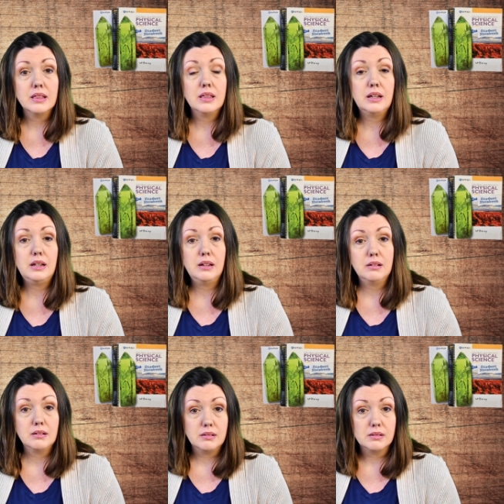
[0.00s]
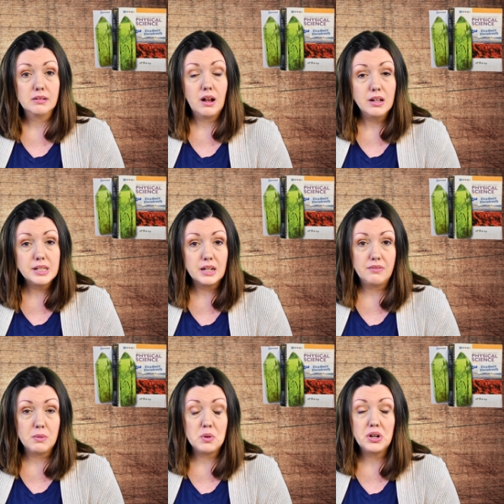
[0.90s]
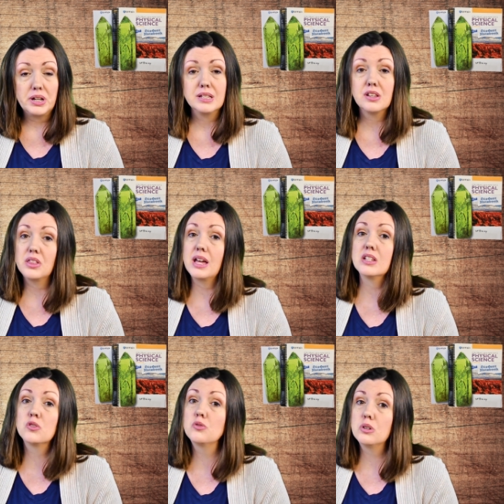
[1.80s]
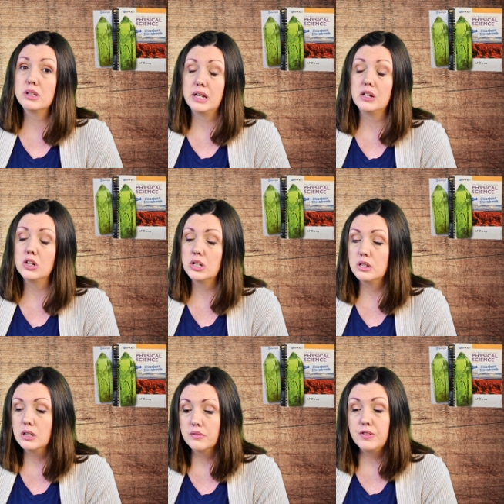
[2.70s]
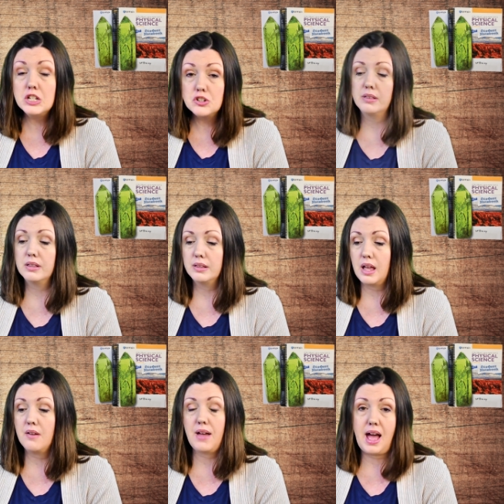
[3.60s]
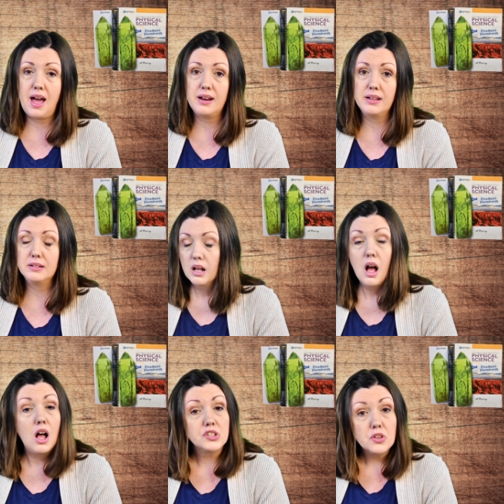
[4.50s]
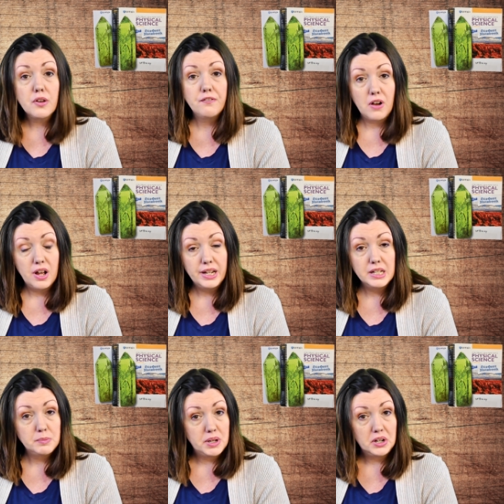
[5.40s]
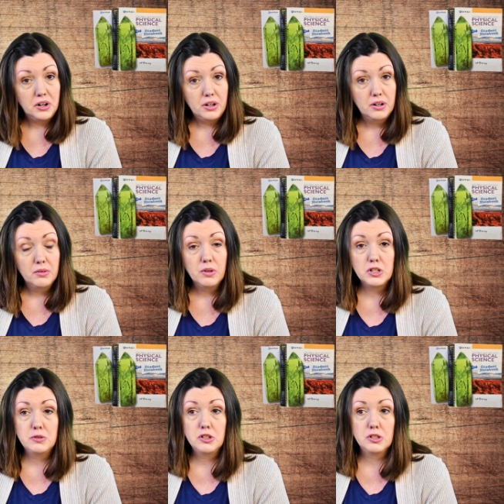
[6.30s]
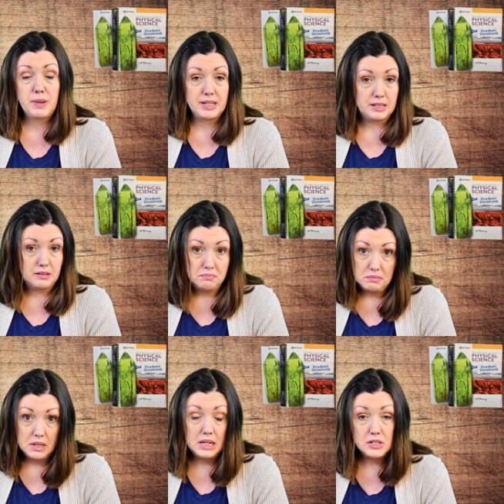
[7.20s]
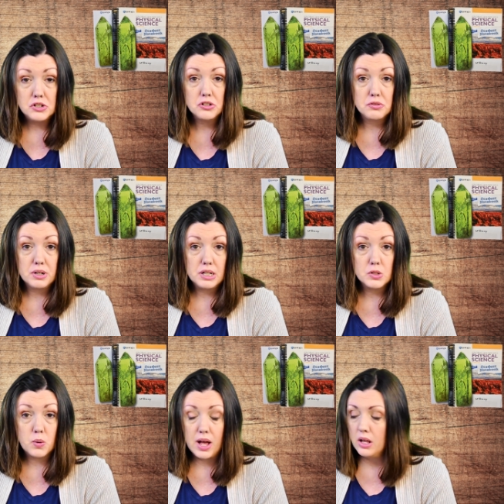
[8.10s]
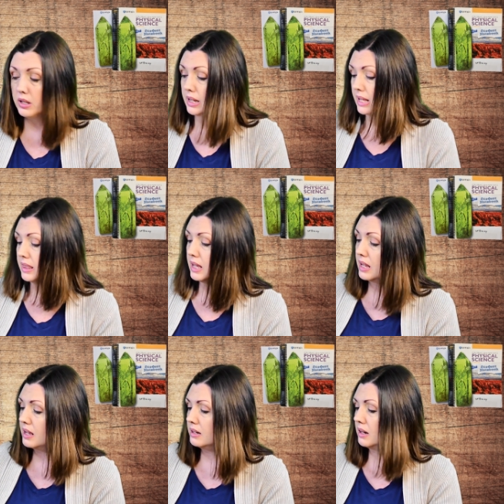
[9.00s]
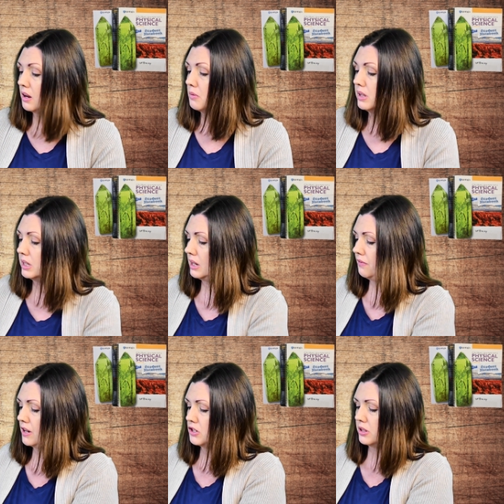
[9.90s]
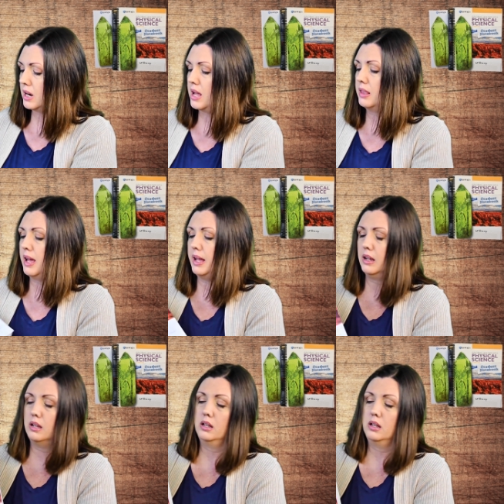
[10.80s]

the content of the book. And so that is really a good feature that they have added. Also, the font is bigger, which just makes it easier to read as well. And then a really neat feature that I like,